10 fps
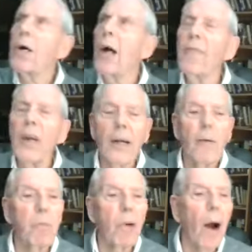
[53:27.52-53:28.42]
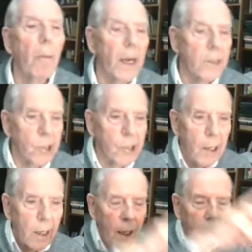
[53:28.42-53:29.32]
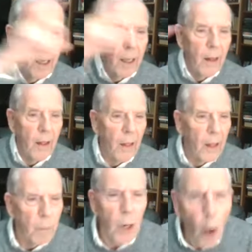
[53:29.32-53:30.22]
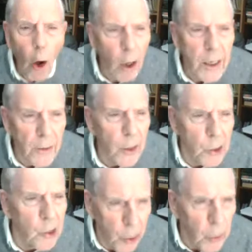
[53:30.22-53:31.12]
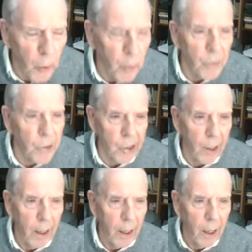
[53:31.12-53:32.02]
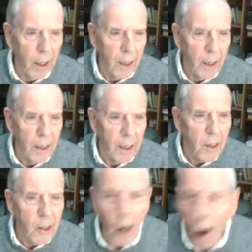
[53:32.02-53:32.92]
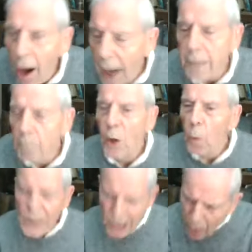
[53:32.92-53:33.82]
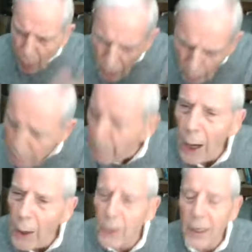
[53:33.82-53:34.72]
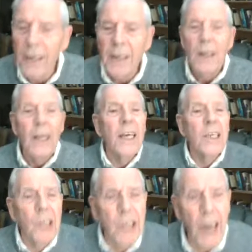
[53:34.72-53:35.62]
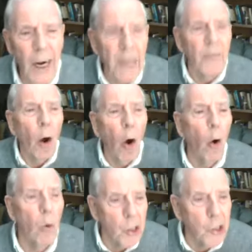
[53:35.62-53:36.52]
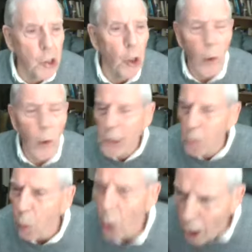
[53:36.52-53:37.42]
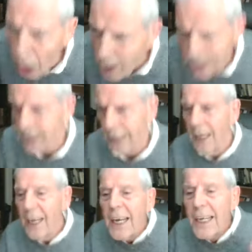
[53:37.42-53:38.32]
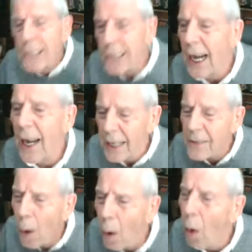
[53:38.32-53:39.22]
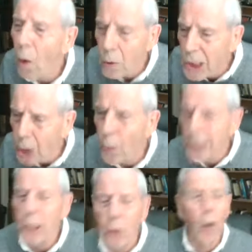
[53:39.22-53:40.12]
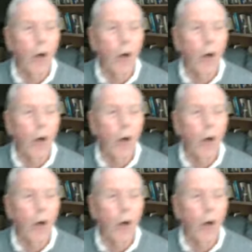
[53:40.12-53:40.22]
covenant of promise. Belong to the Jews. God, what's it all about? He's telling the whole Jewish world. He's telling the whole Jewish